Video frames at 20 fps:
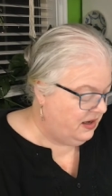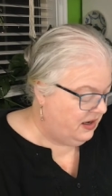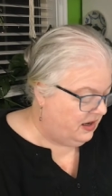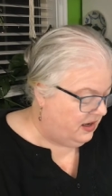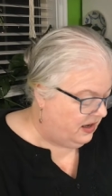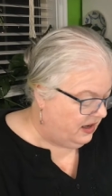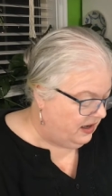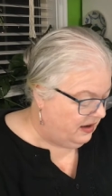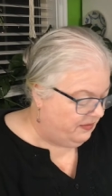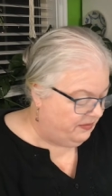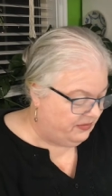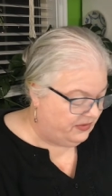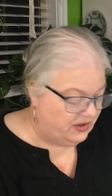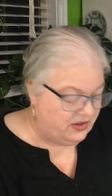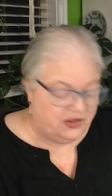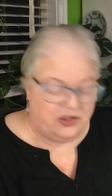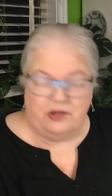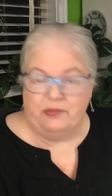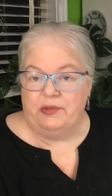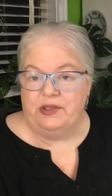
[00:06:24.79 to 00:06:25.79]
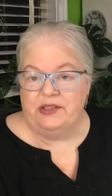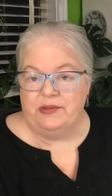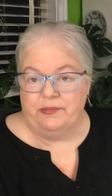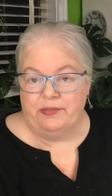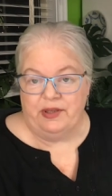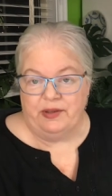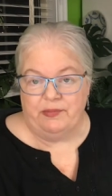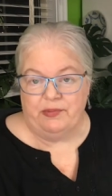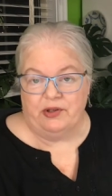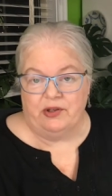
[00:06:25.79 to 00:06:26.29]
Um, there's going to be some
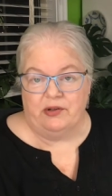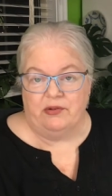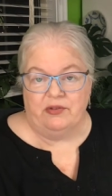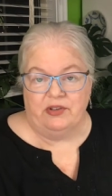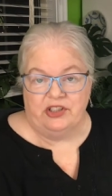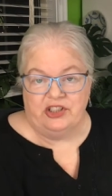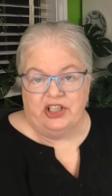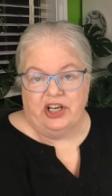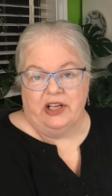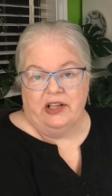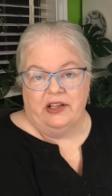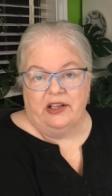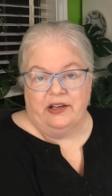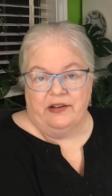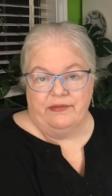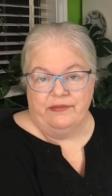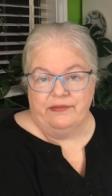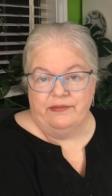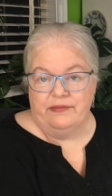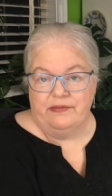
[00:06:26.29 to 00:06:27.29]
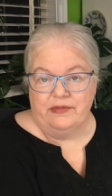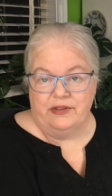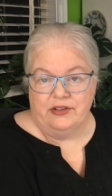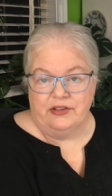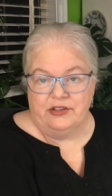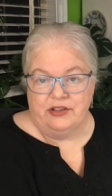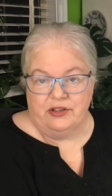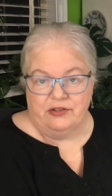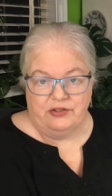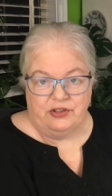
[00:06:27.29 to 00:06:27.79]
people going to jail here.
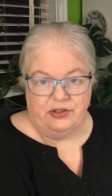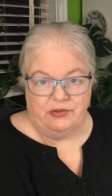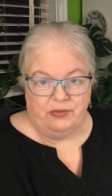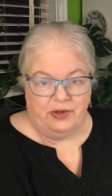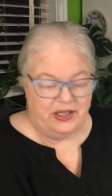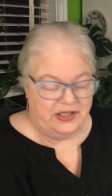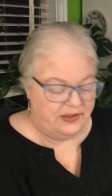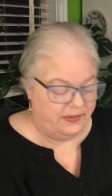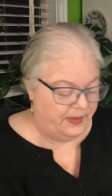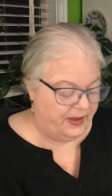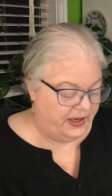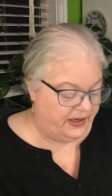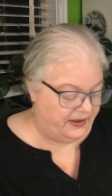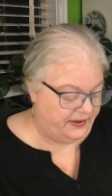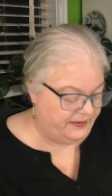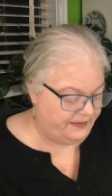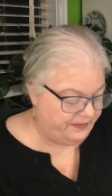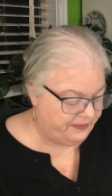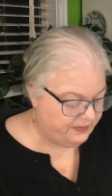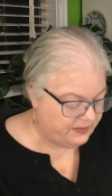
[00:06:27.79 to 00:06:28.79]
There's no two ways about it.